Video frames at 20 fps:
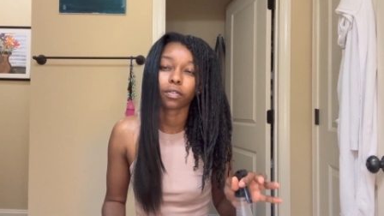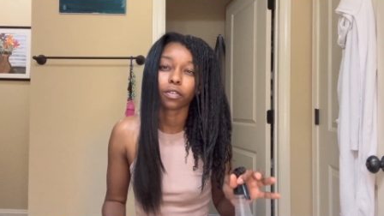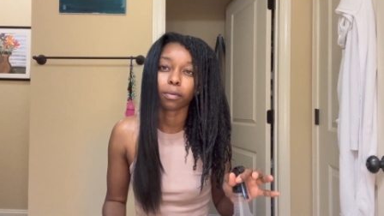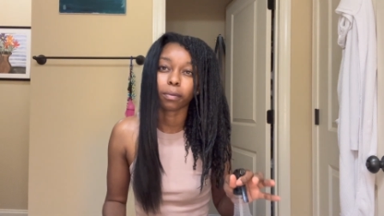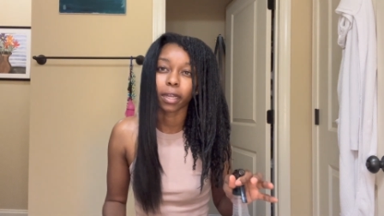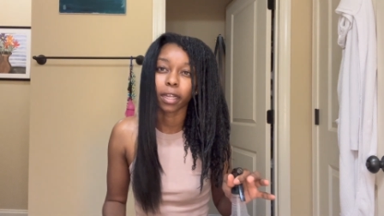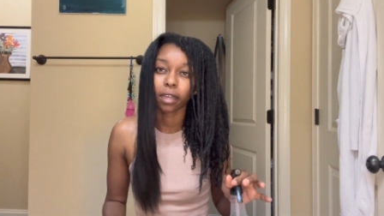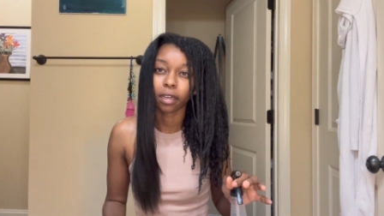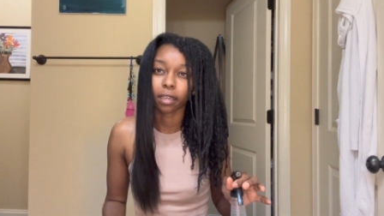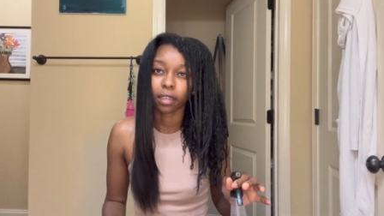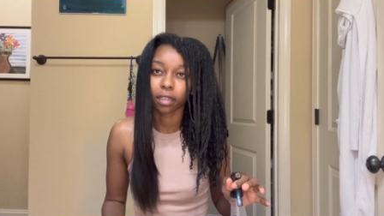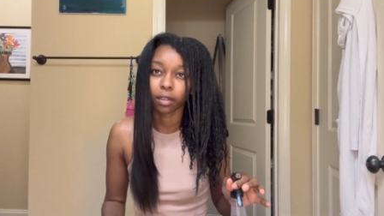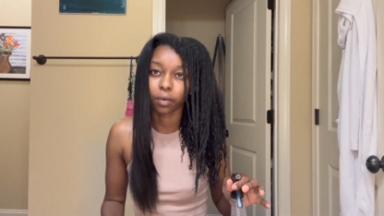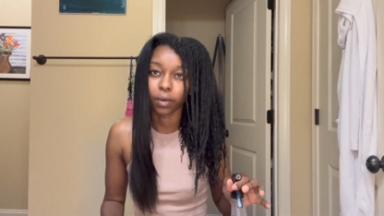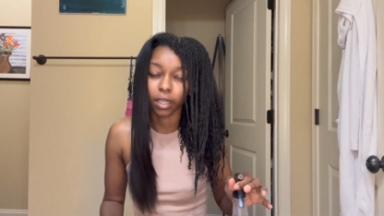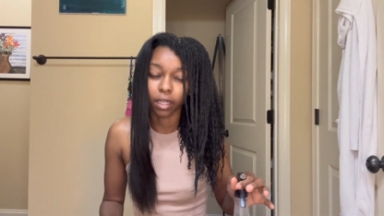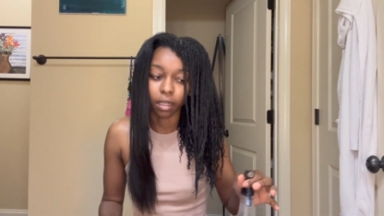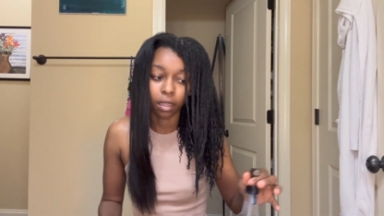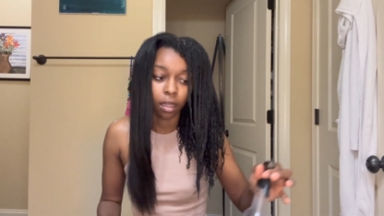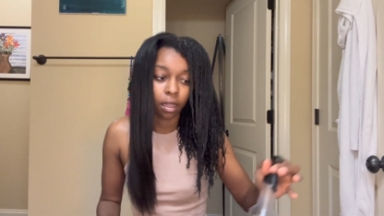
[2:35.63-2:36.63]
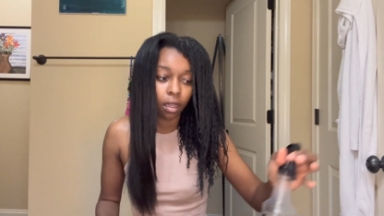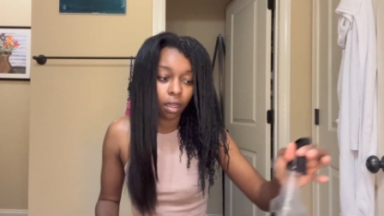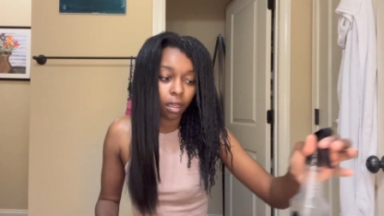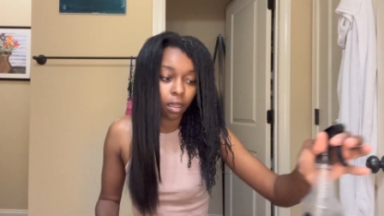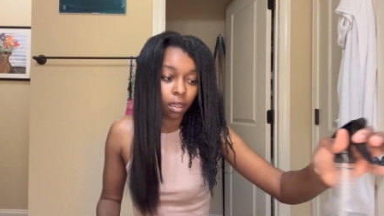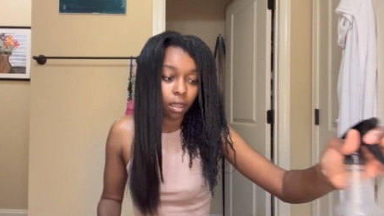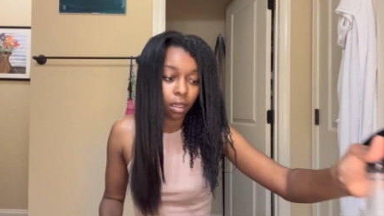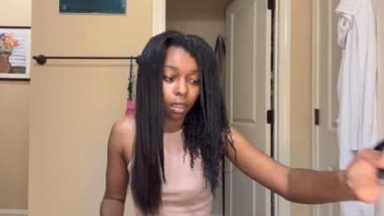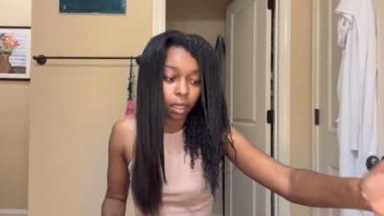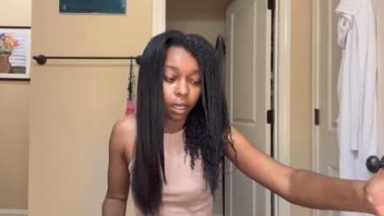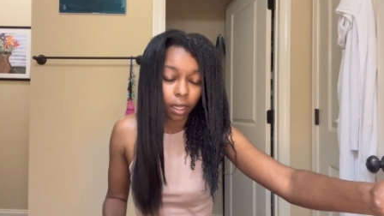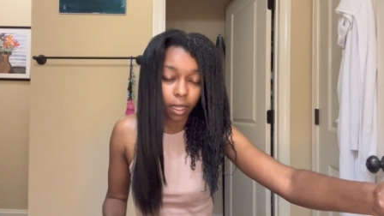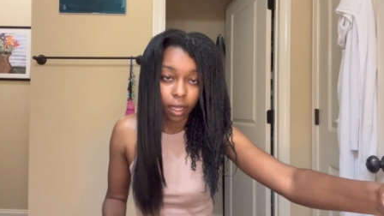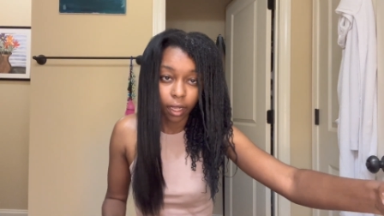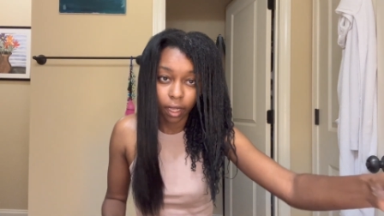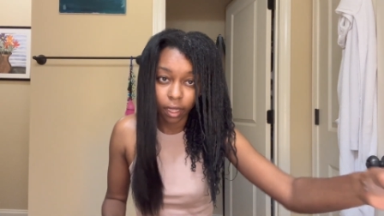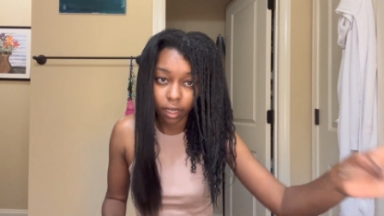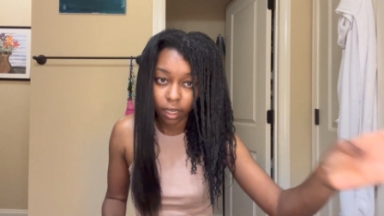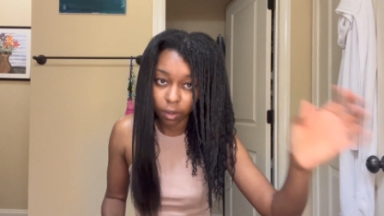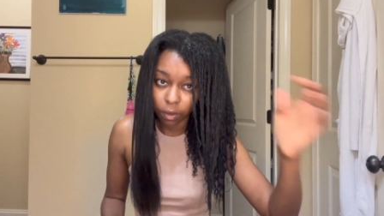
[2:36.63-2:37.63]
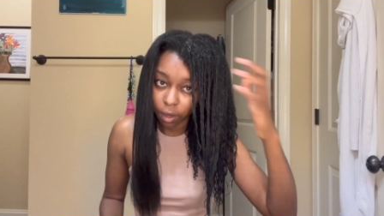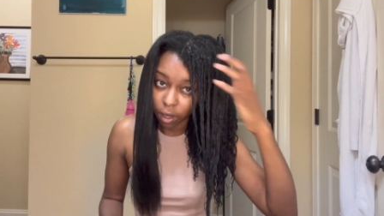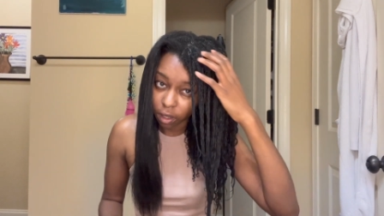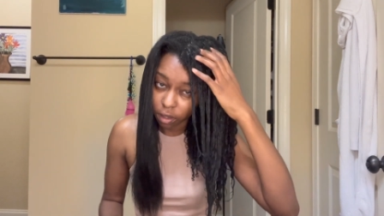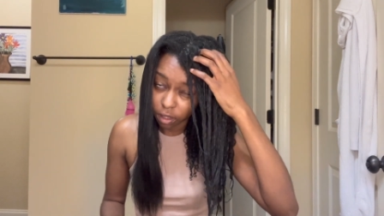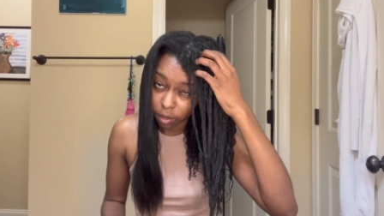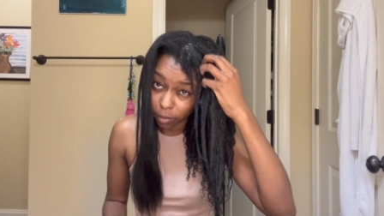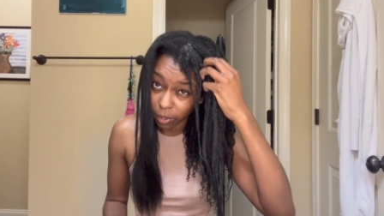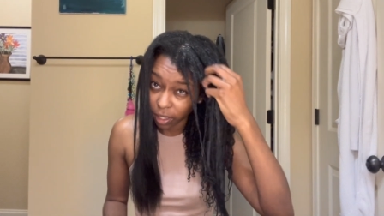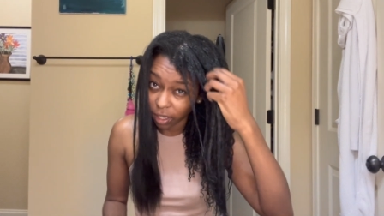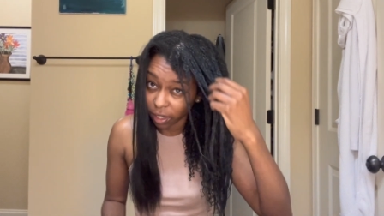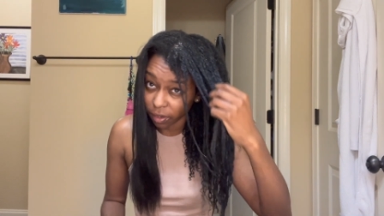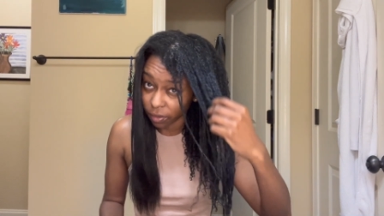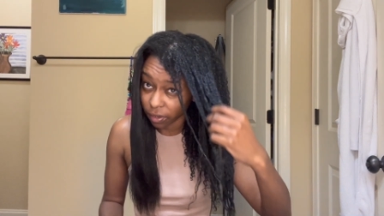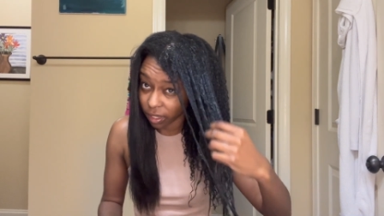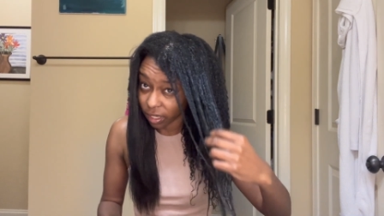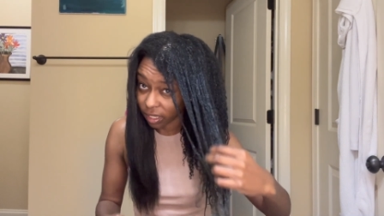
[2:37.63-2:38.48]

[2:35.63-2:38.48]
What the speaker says: for my hair to get wet, and it will also be like really